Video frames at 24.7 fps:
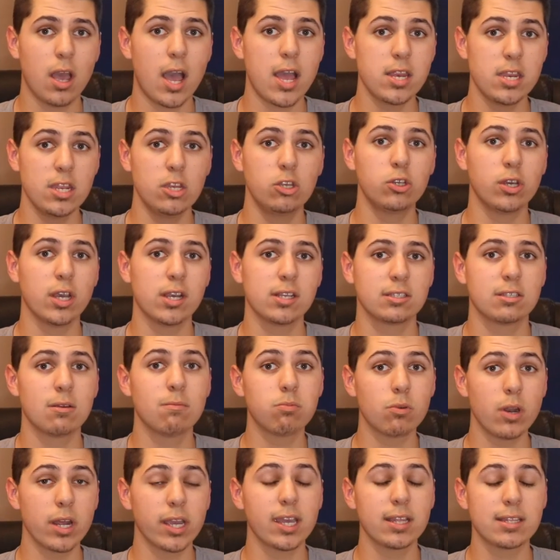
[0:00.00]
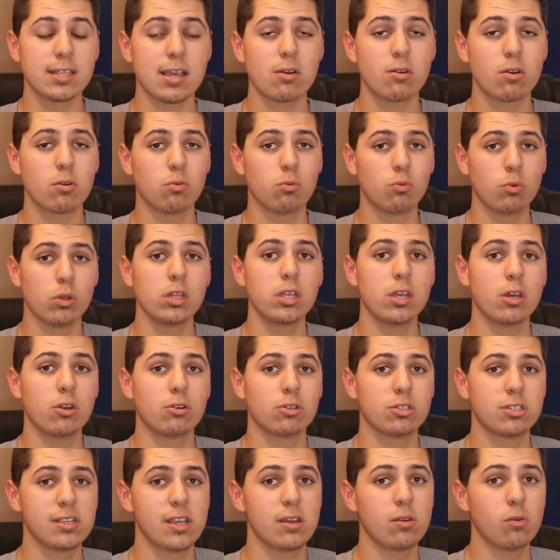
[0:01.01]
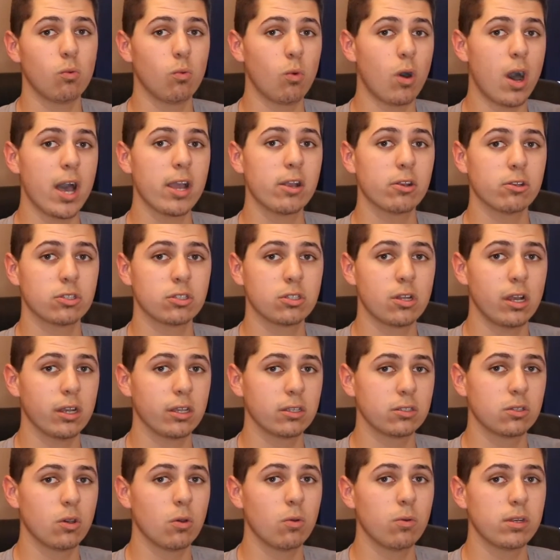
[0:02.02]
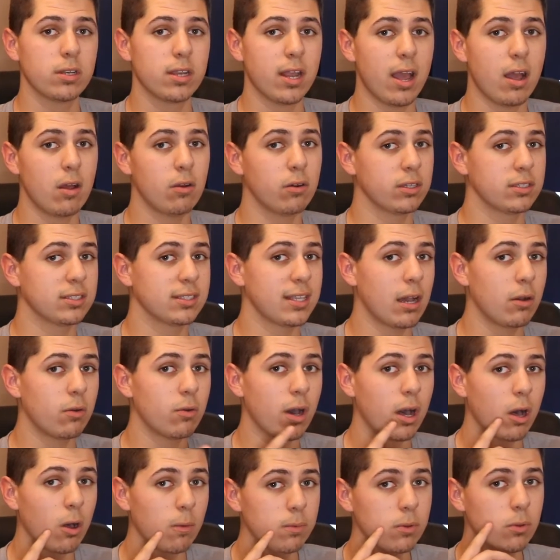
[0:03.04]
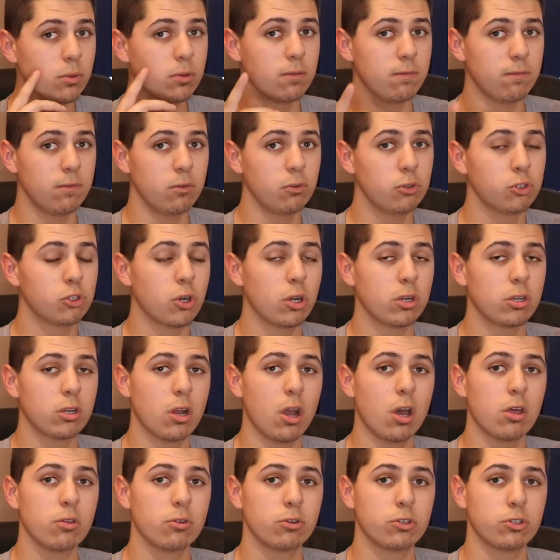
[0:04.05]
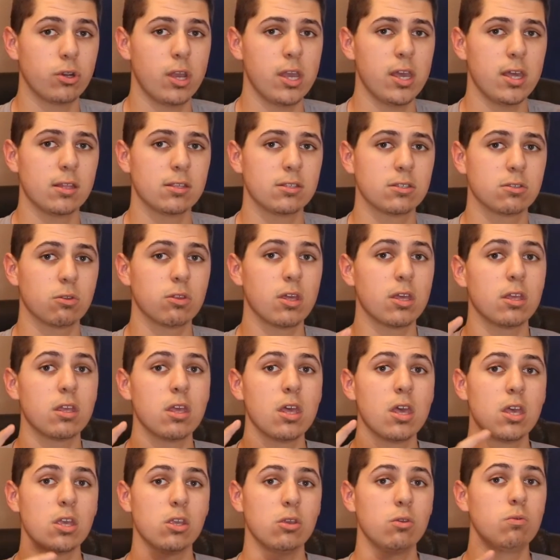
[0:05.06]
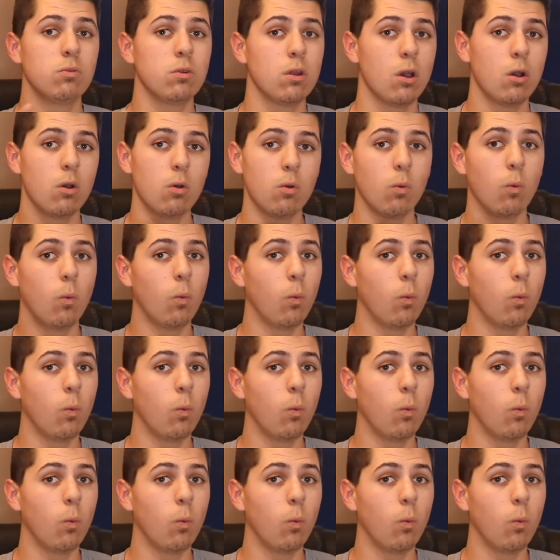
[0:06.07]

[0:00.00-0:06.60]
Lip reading: I need you guys to break it down and really understand why your stock is going down, because that will help you in the future on your other trades so that you know